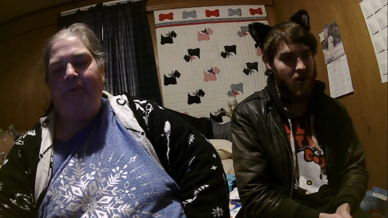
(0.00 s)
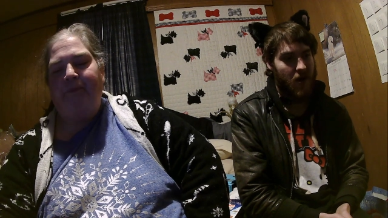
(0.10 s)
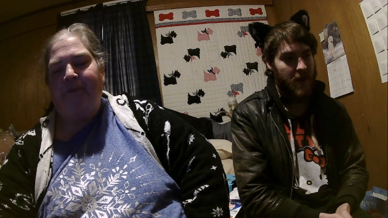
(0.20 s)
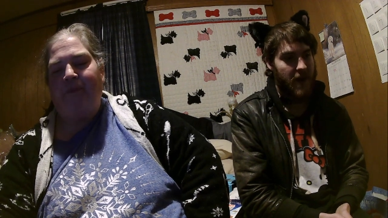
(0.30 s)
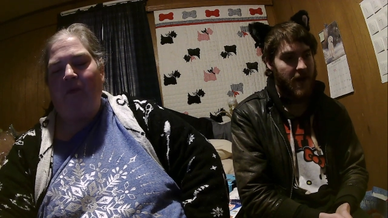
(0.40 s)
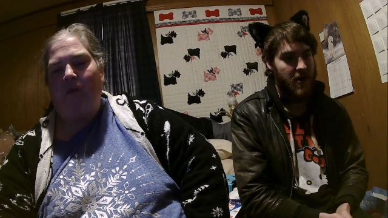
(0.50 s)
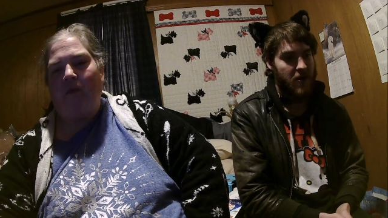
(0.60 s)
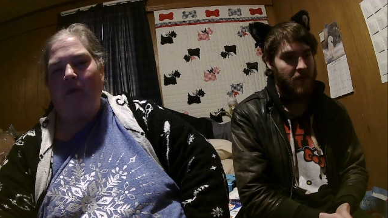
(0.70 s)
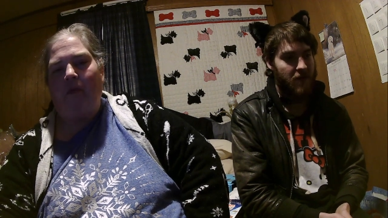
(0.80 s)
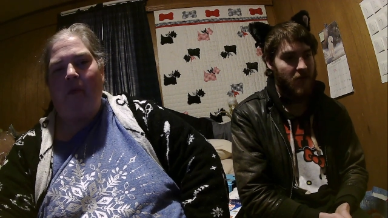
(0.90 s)
Speaker 1: And they
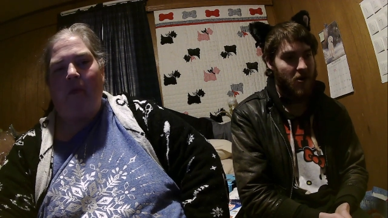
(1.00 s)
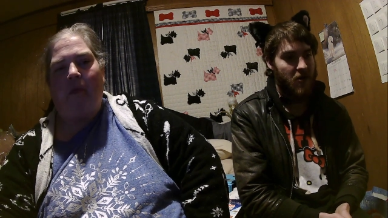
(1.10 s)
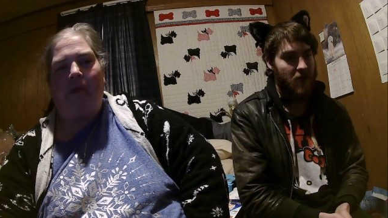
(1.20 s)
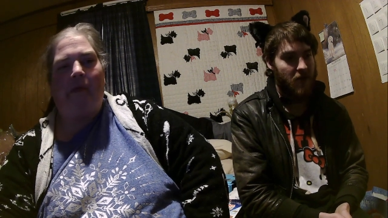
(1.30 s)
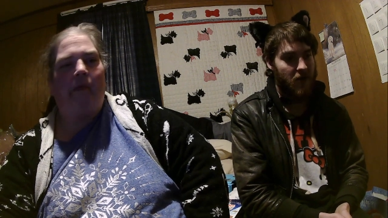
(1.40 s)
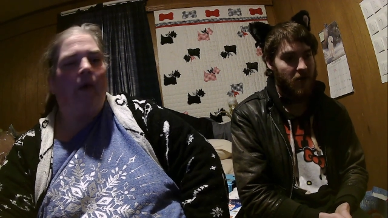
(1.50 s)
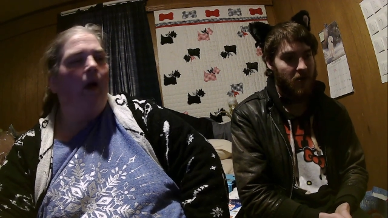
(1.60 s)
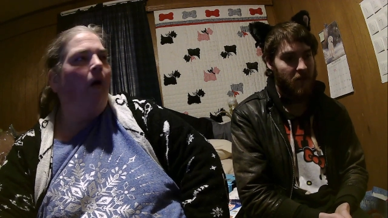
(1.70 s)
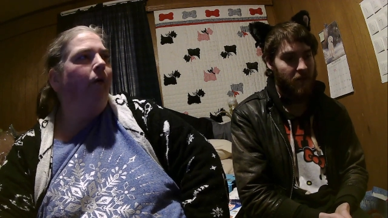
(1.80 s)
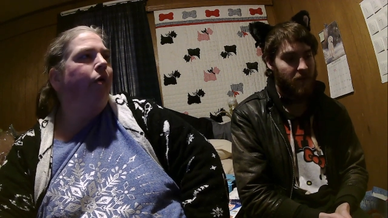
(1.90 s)
have done
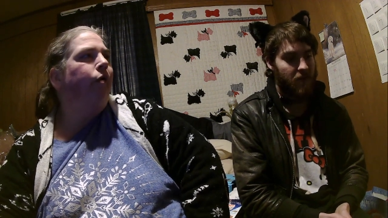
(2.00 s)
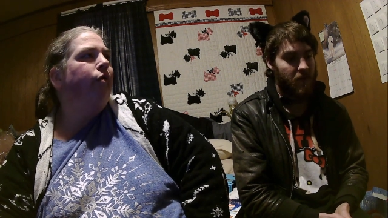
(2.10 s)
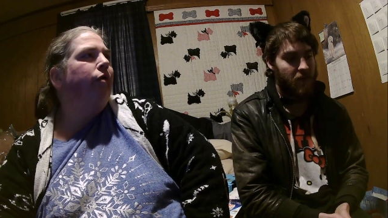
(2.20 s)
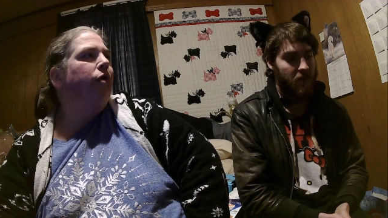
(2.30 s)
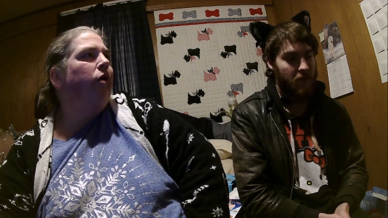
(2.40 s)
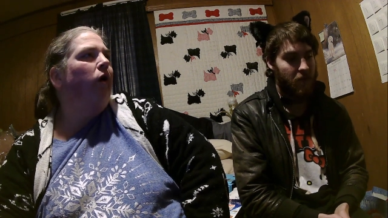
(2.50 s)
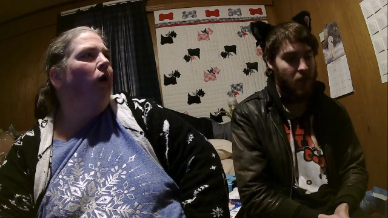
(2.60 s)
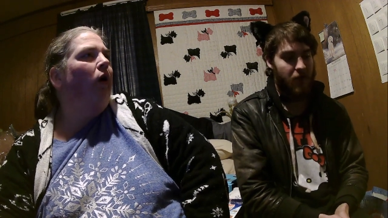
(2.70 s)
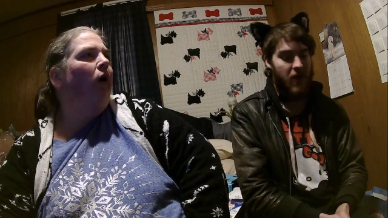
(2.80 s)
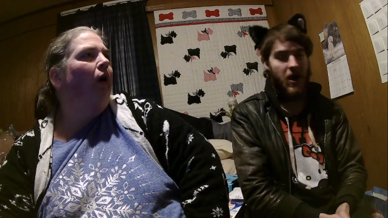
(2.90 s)
the
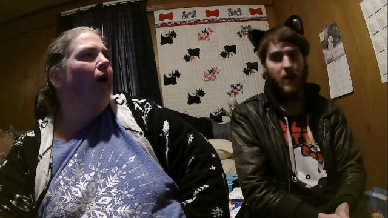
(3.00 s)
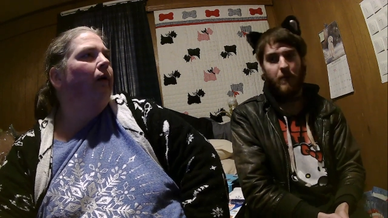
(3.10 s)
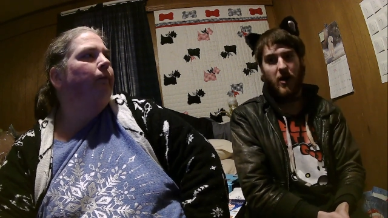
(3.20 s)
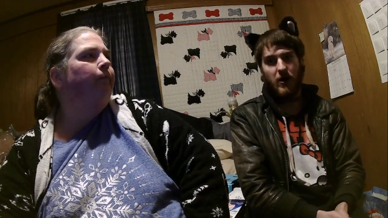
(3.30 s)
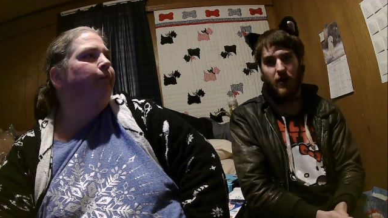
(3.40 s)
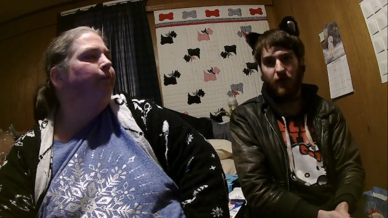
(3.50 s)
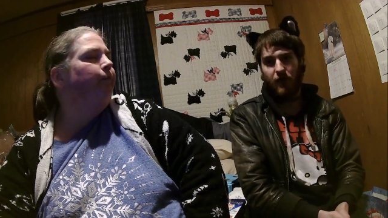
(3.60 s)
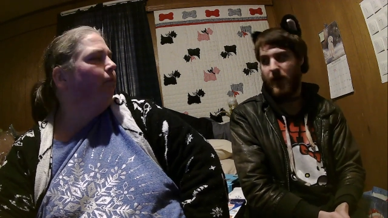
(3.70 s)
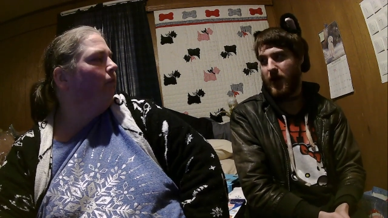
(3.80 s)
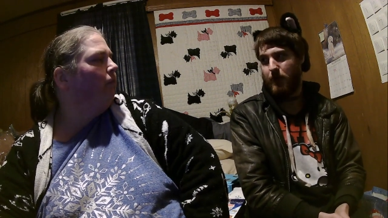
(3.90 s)
both the hot pocket
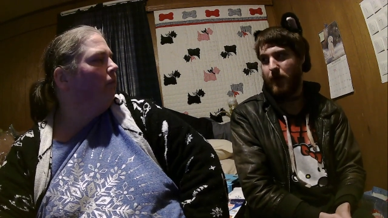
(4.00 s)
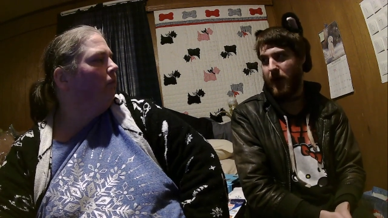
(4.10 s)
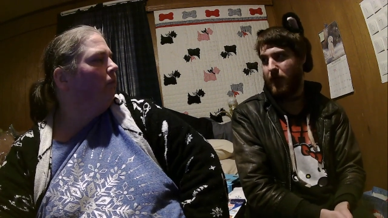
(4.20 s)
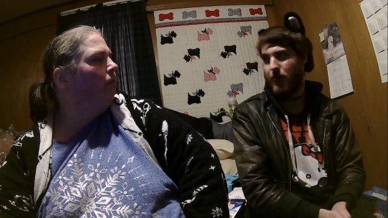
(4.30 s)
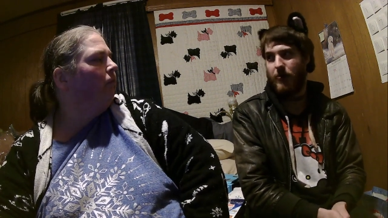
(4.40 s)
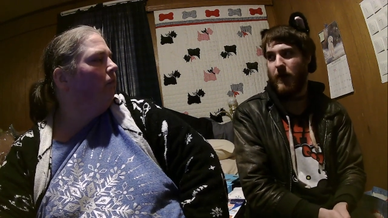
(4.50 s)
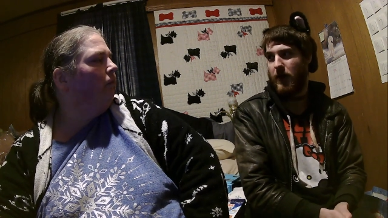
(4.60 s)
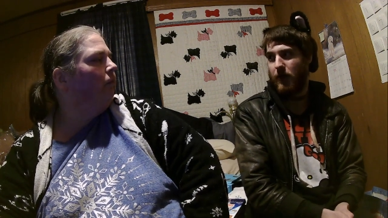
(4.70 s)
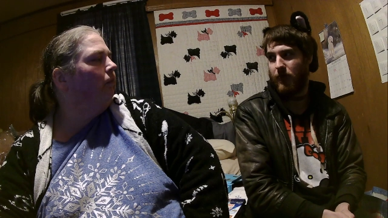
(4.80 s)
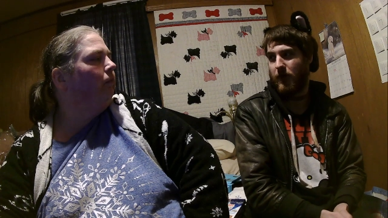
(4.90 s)
snack bite
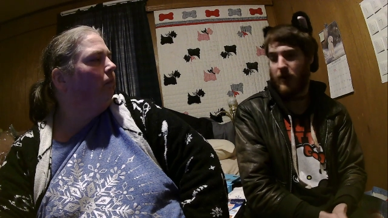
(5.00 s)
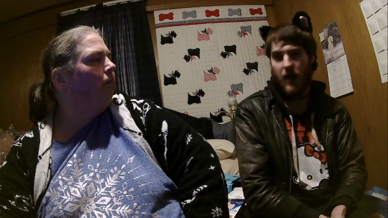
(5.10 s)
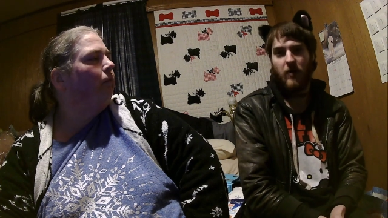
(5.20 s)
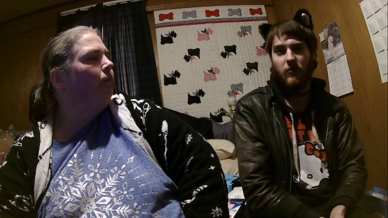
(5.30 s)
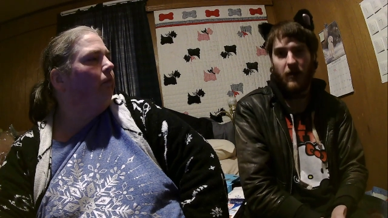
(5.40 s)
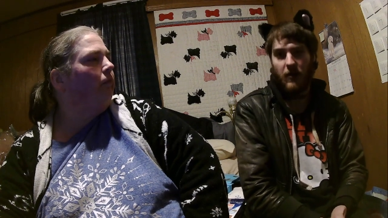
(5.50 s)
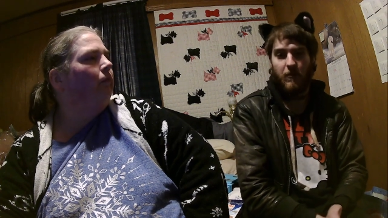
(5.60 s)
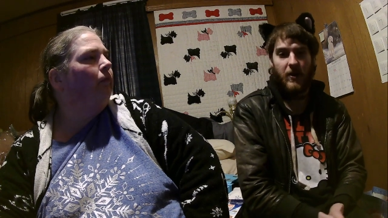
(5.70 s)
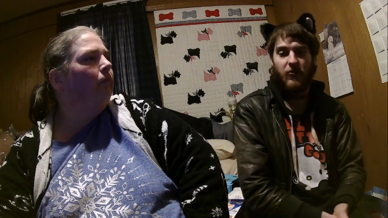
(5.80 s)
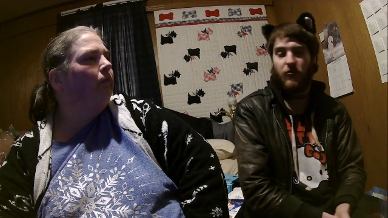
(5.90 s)
things that are kind of like
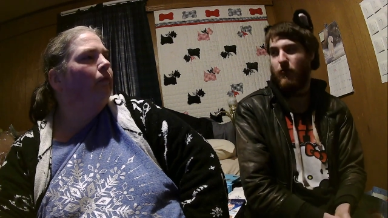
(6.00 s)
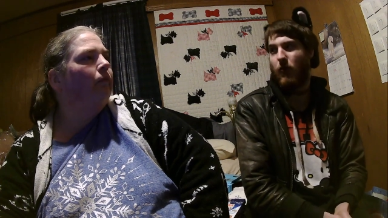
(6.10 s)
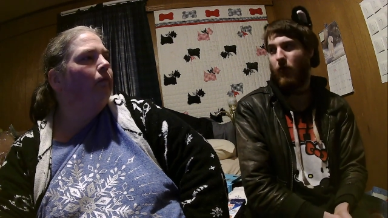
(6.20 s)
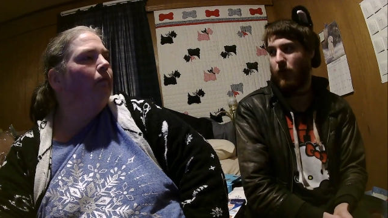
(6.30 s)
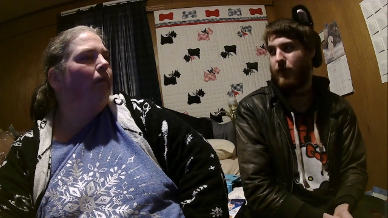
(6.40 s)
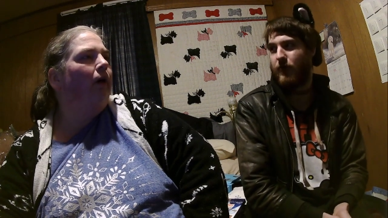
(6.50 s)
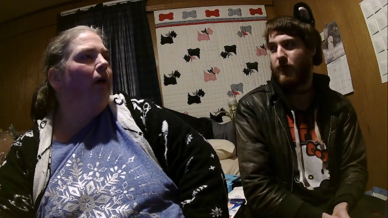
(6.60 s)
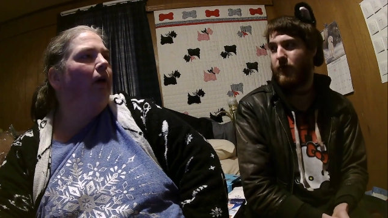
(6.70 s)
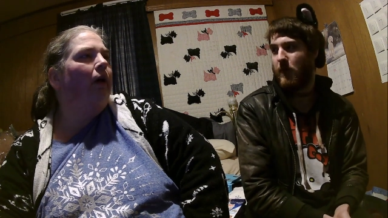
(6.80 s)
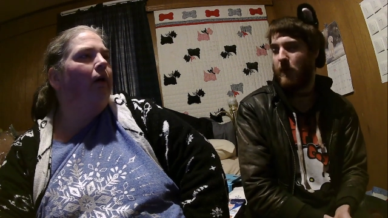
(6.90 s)
pizza rolls.
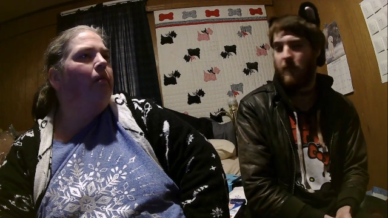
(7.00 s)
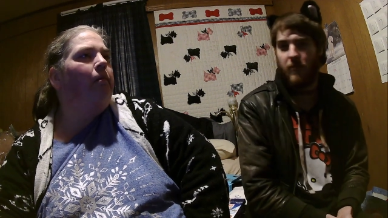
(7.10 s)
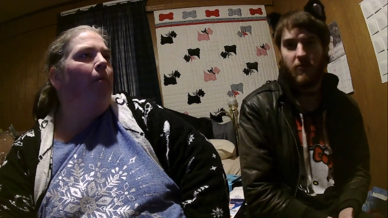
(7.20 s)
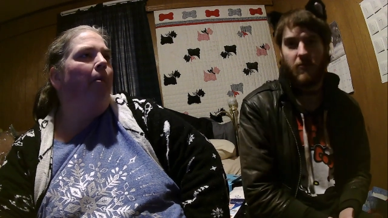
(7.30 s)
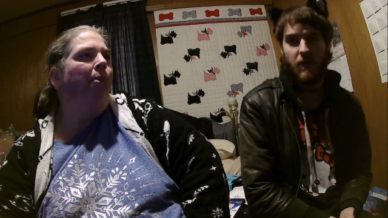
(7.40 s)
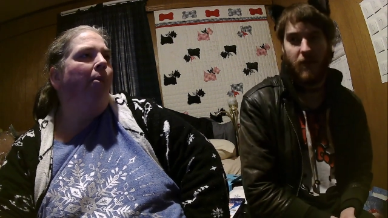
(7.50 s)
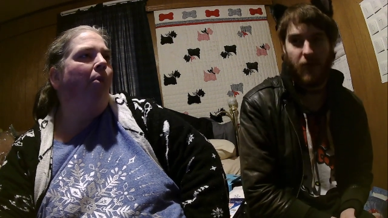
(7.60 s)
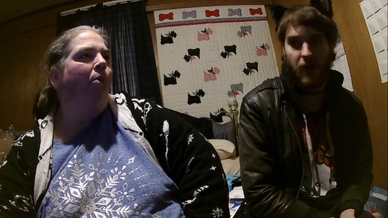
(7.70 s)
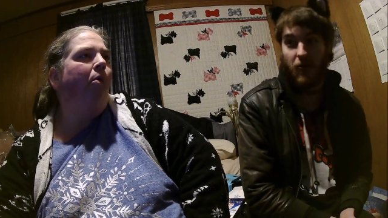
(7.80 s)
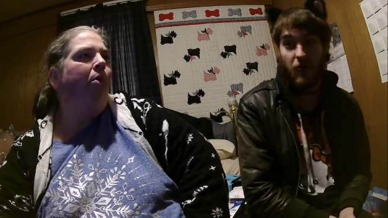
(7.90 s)
Yeah. So
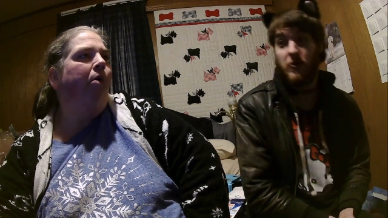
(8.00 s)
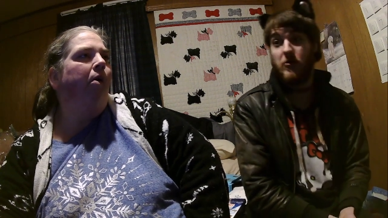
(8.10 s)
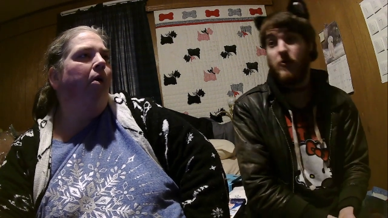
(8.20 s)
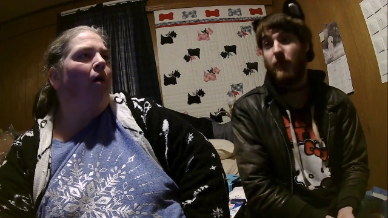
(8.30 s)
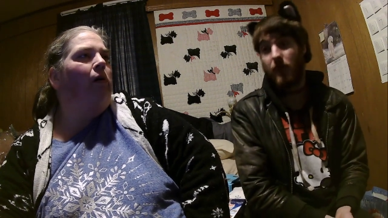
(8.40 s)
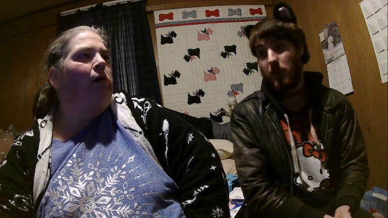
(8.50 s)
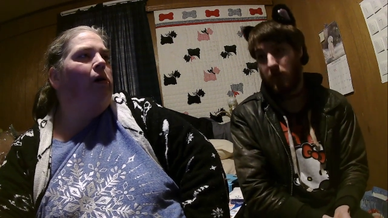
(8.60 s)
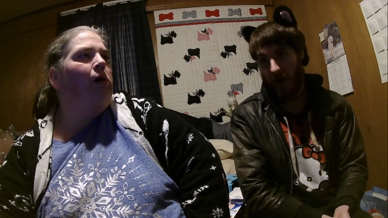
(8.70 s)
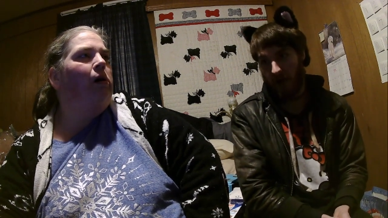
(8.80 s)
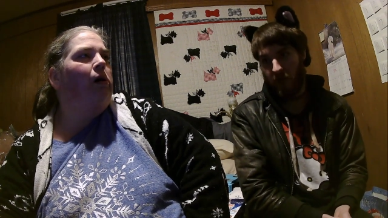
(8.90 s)
they could do something
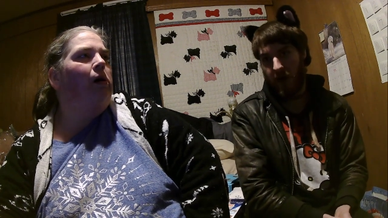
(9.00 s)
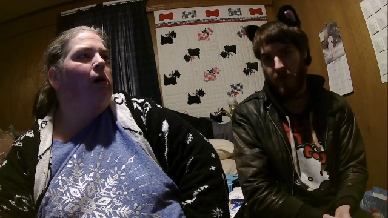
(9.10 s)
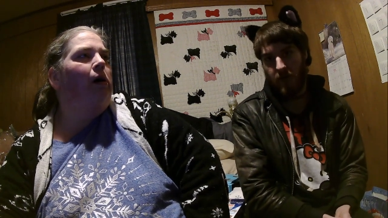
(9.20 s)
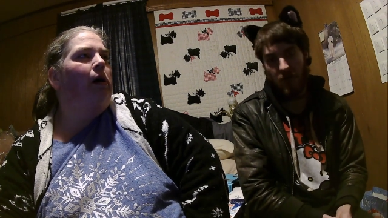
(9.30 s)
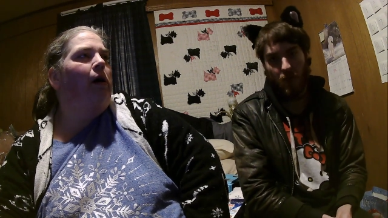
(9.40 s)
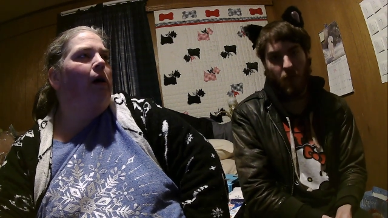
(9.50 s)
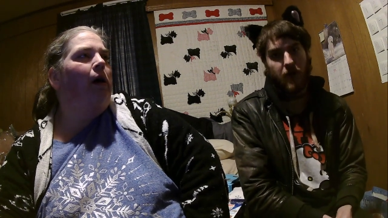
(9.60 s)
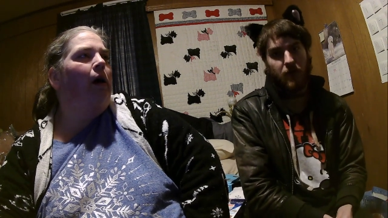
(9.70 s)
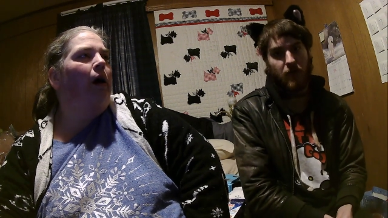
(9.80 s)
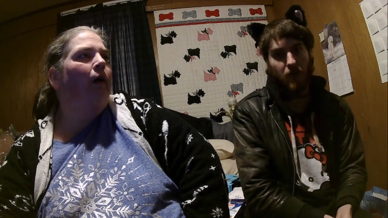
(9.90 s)
like that if they really
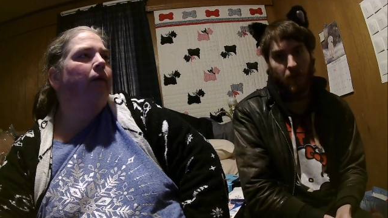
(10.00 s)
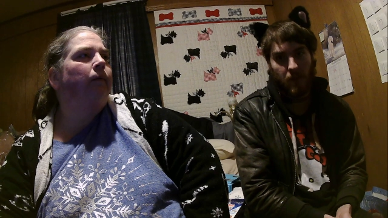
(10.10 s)
wanted to.